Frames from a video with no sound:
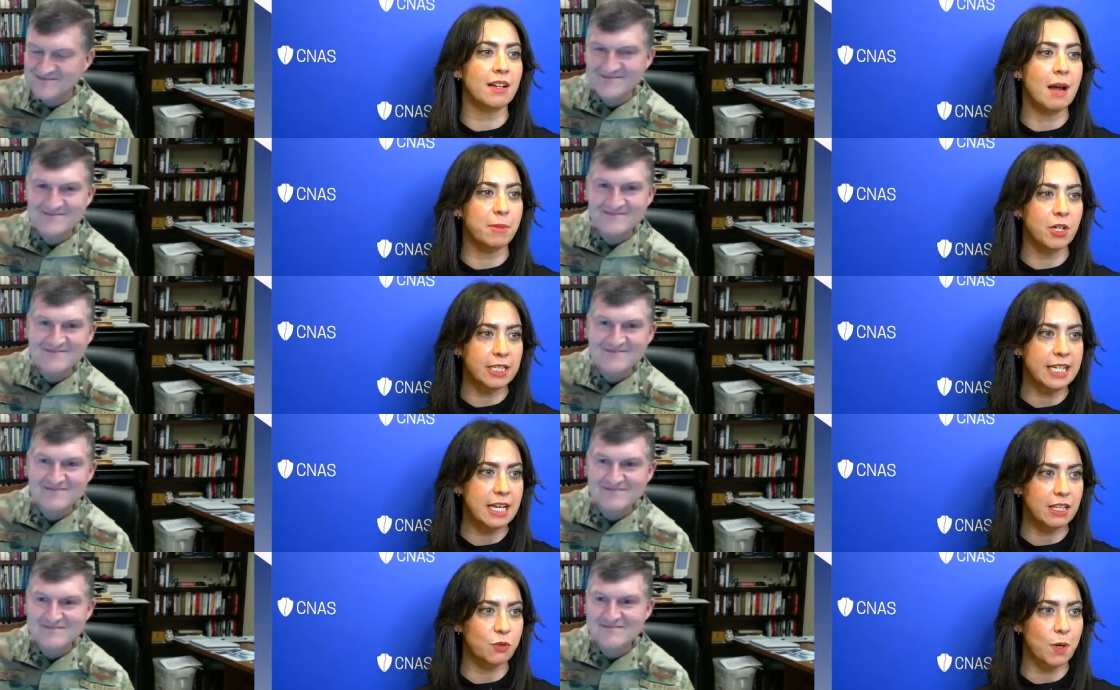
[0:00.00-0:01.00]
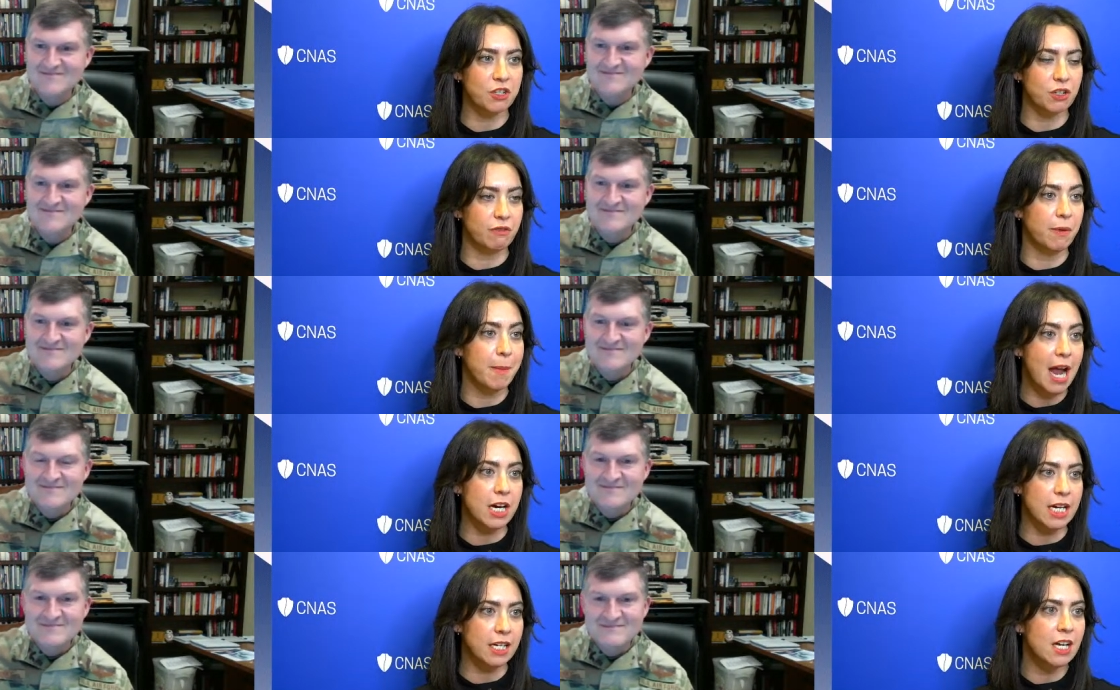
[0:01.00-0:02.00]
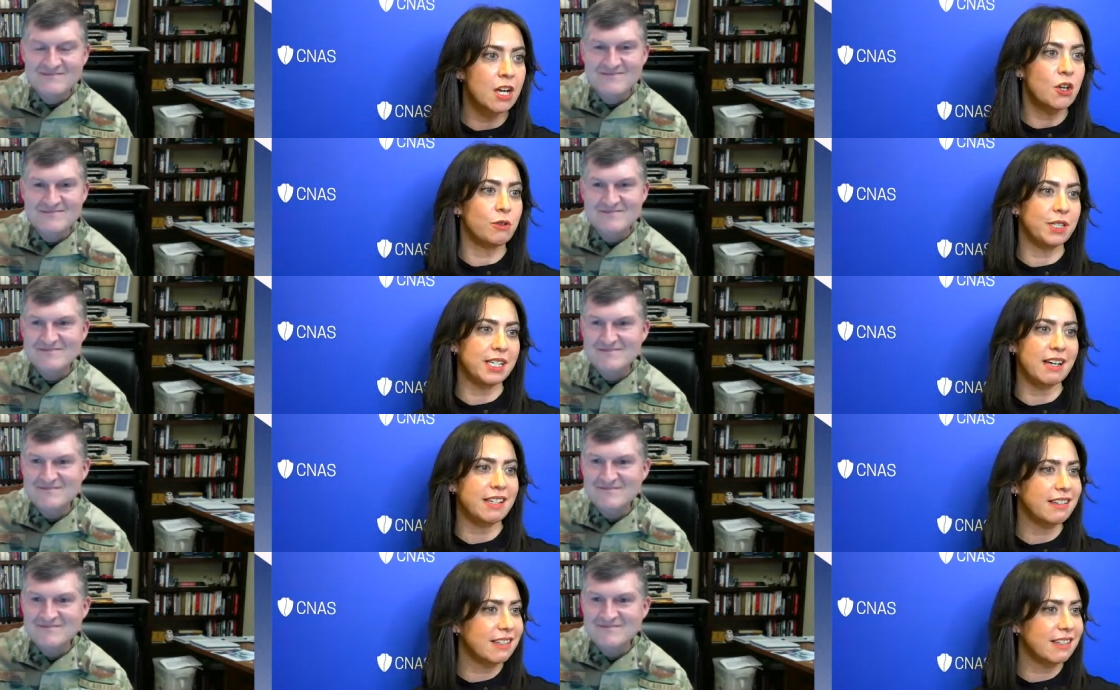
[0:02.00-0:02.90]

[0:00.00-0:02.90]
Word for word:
Speaker 1: I'm going to take this question from Eric, who says it